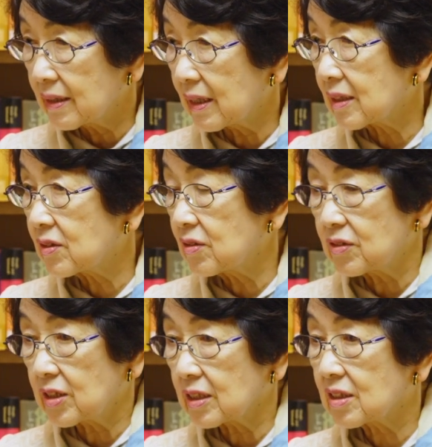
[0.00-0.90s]
not
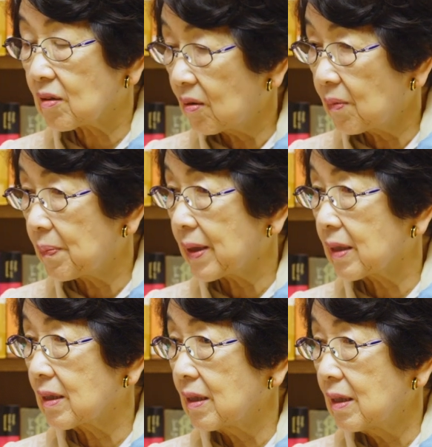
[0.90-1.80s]
to just
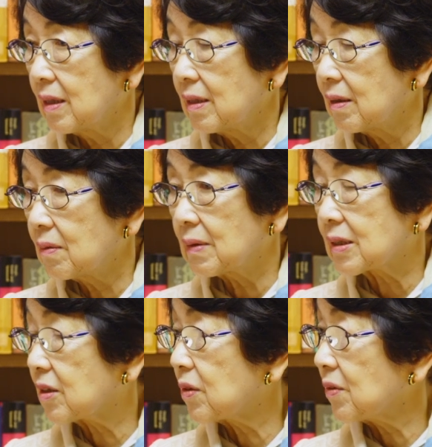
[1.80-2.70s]
copying
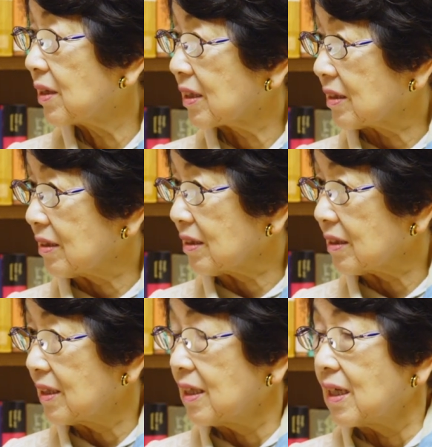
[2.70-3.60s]
what you learned.
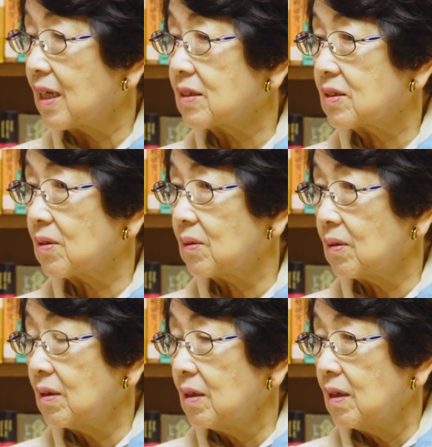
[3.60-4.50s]
And so